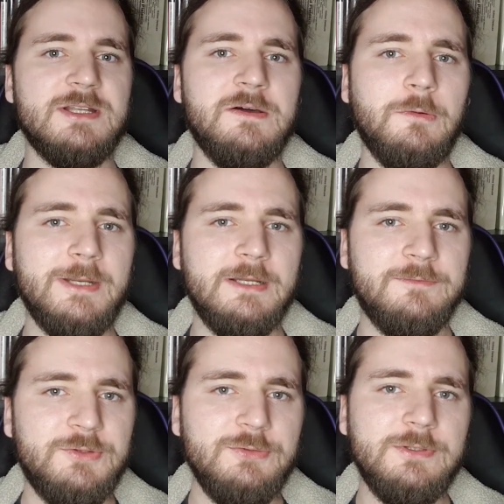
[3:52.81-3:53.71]
I already
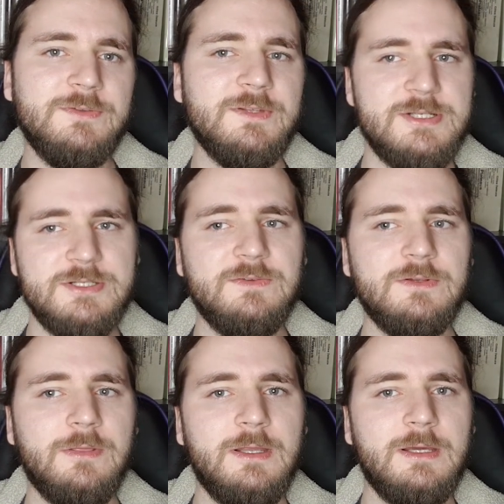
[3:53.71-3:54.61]
have 2 discussions
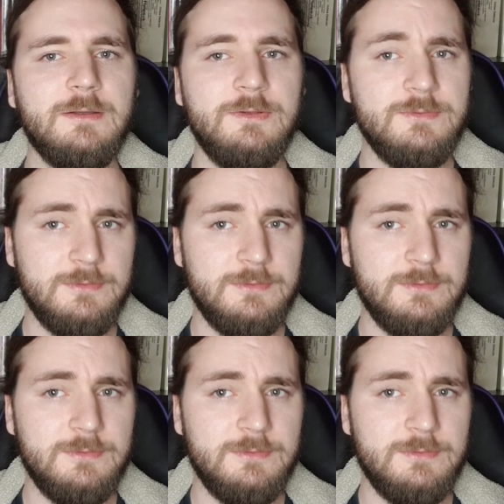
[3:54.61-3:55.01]
on there,